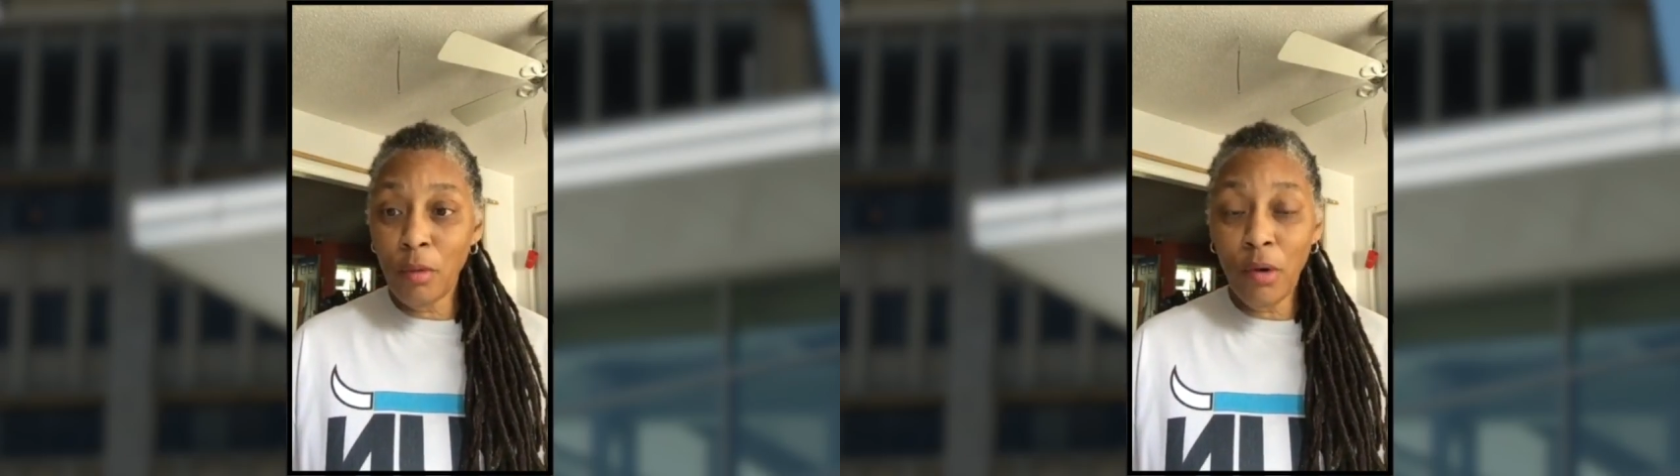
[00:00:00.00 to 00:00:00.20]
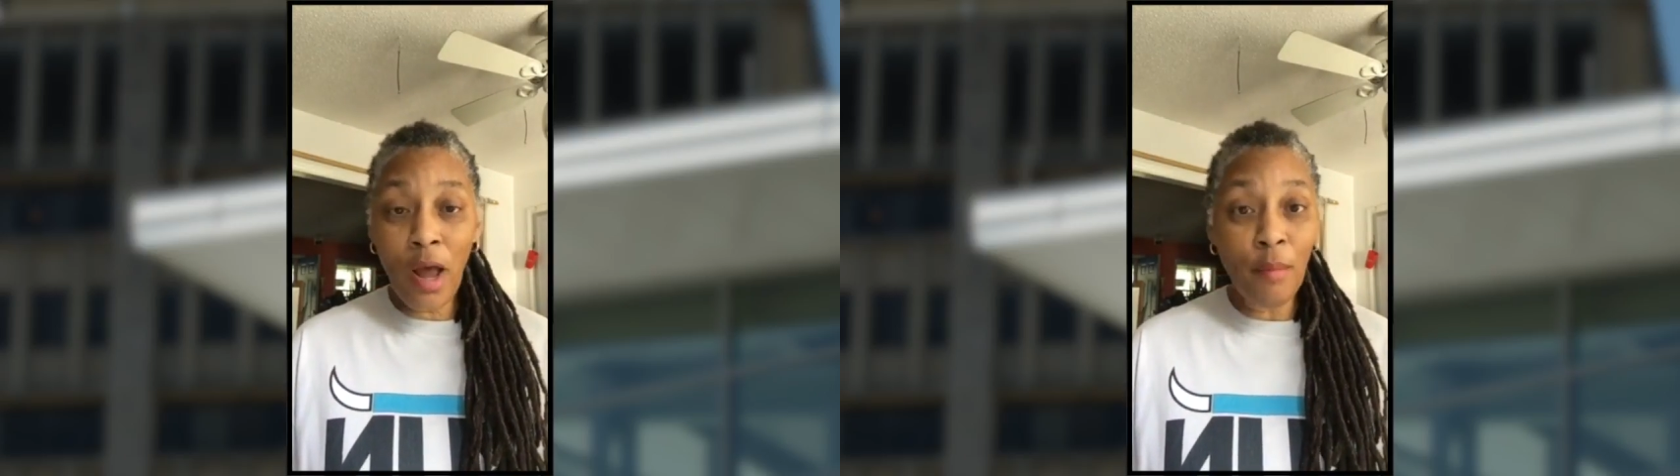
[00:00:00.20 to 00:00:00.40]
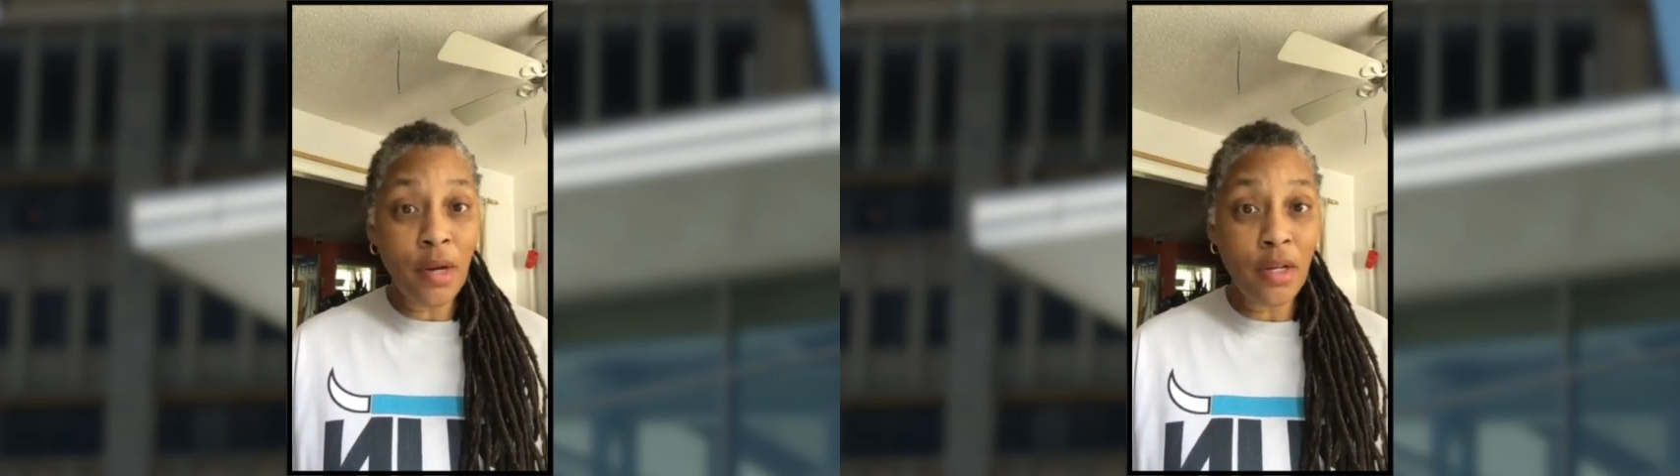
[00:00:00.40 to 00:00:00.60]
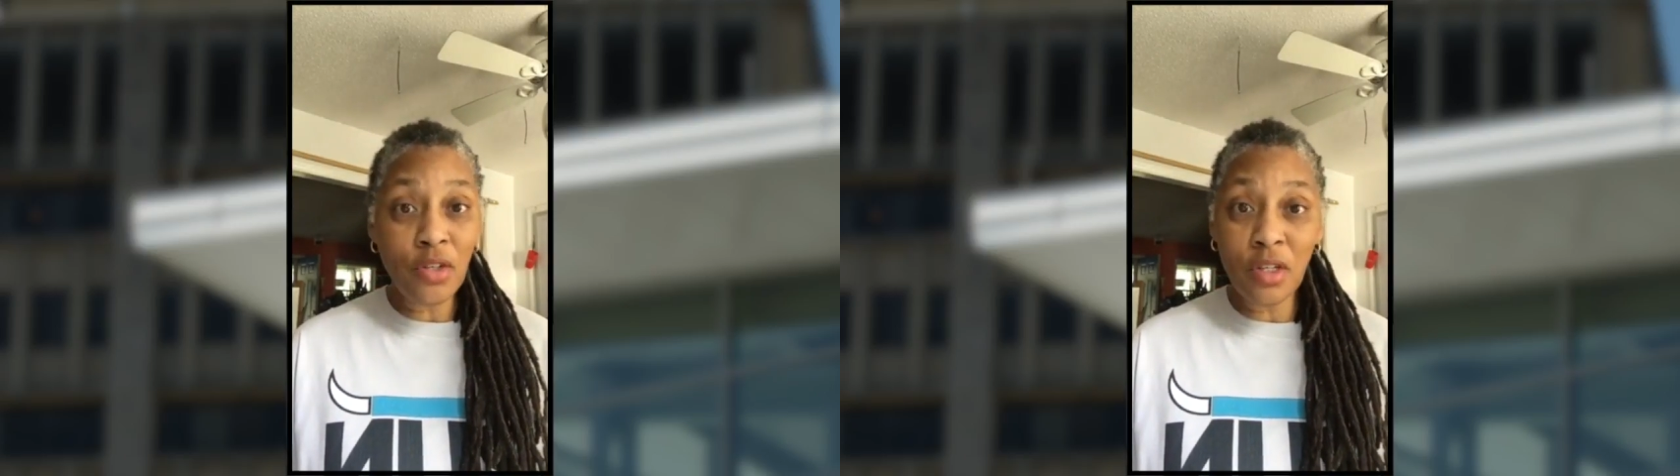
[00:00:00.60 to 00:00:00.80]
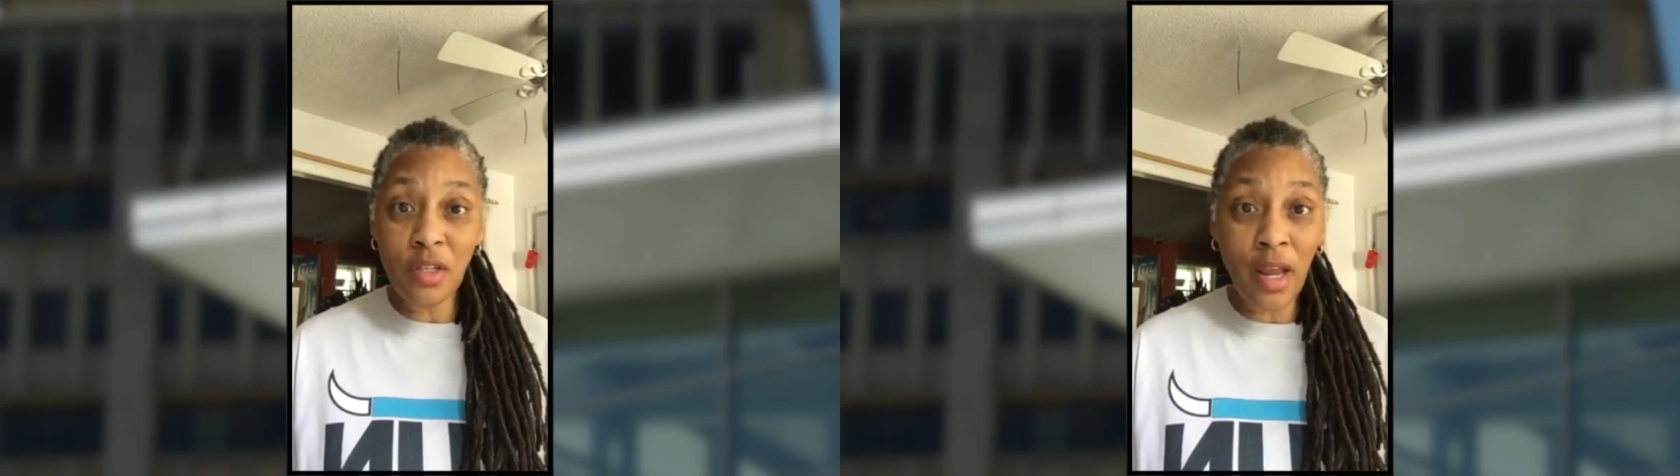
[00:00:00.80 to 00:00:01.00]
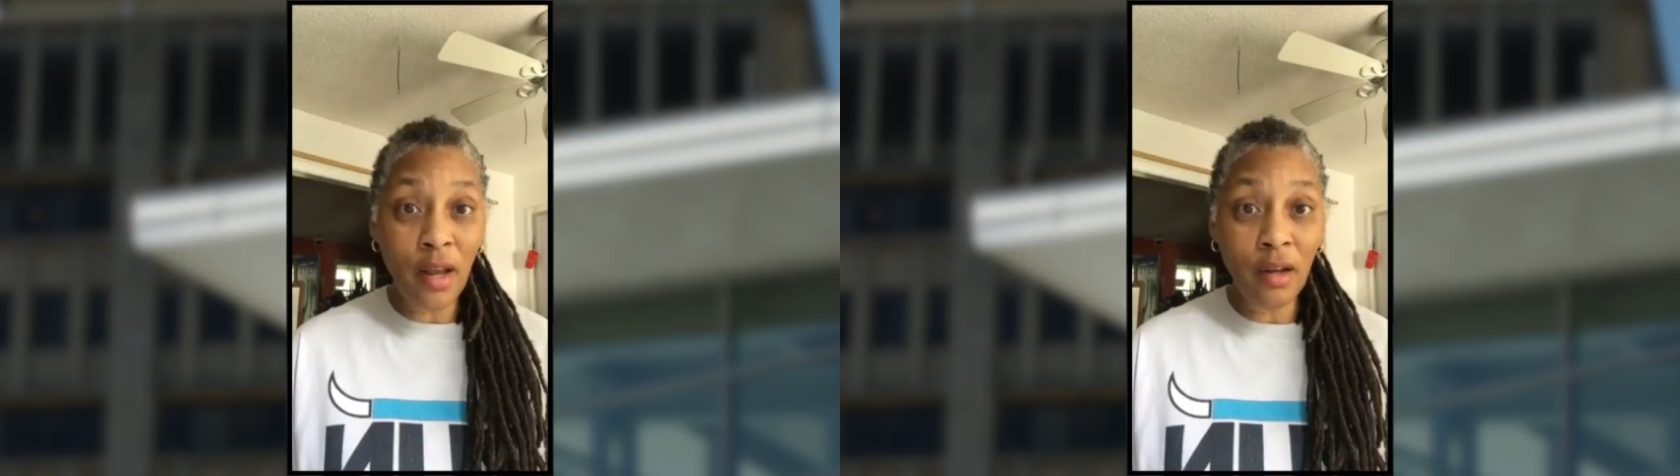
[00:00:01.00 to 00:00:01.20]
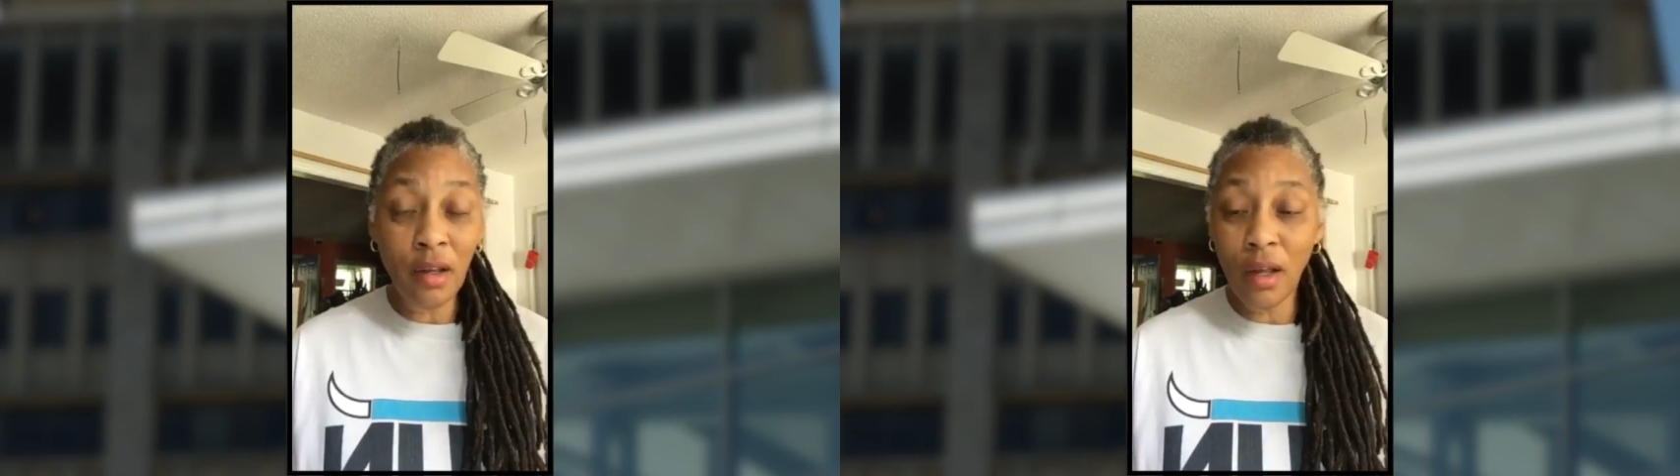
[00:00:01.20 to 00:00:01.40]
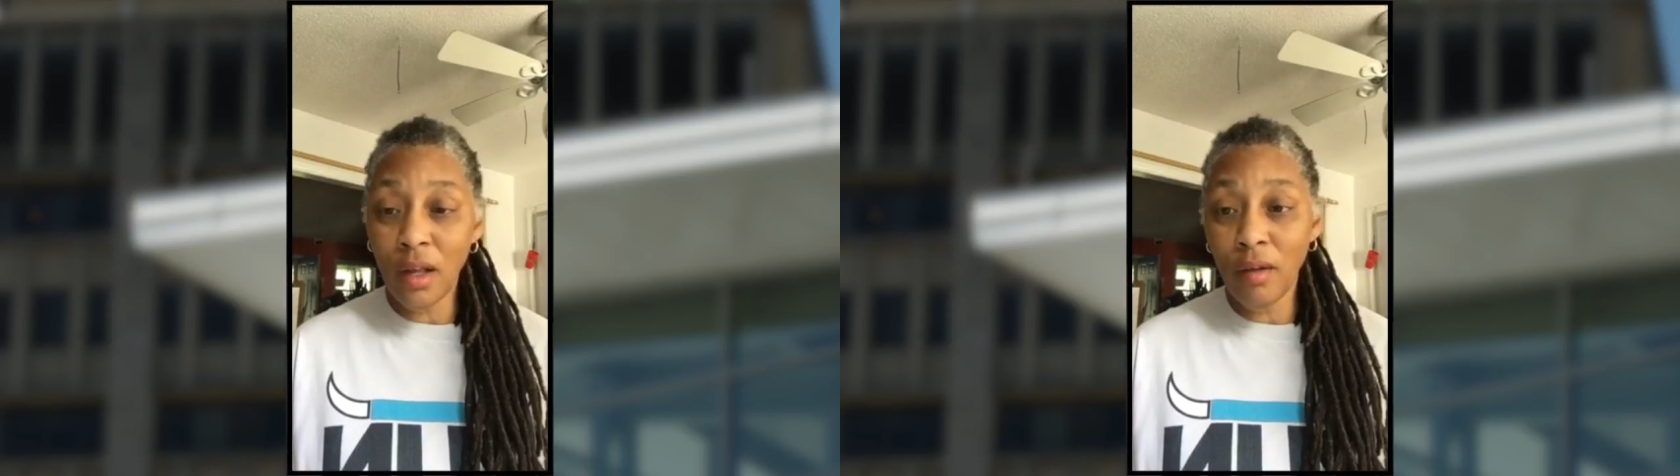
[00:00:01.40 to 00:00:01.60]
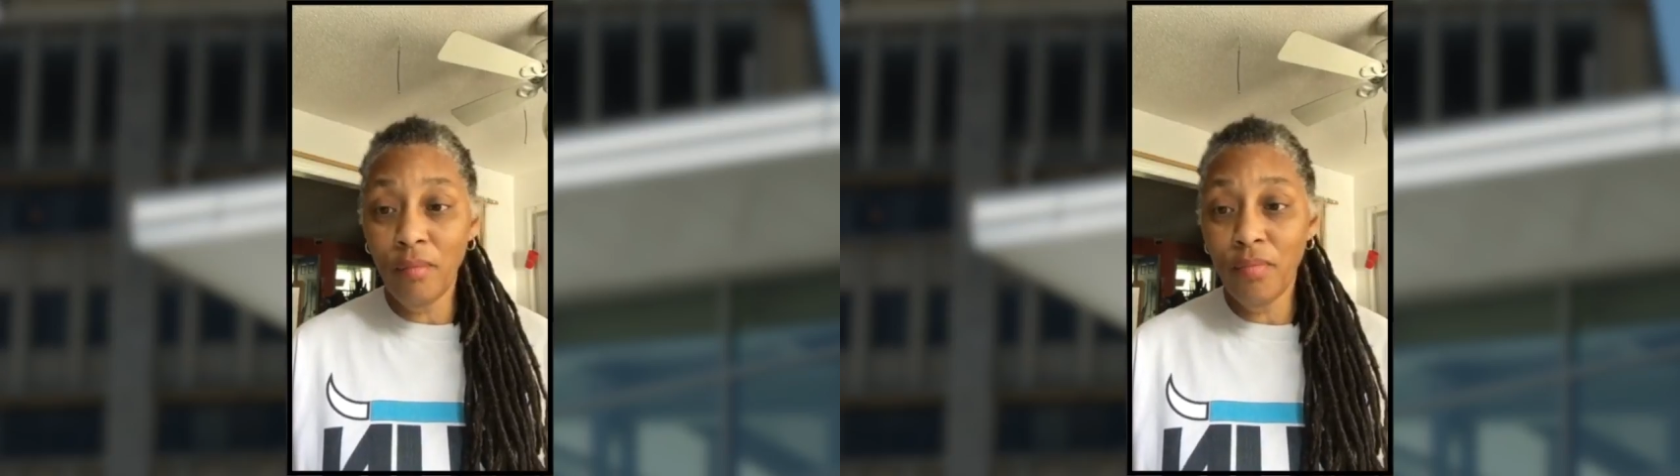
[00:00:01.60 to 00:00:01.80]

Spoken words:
Muhammad had just had a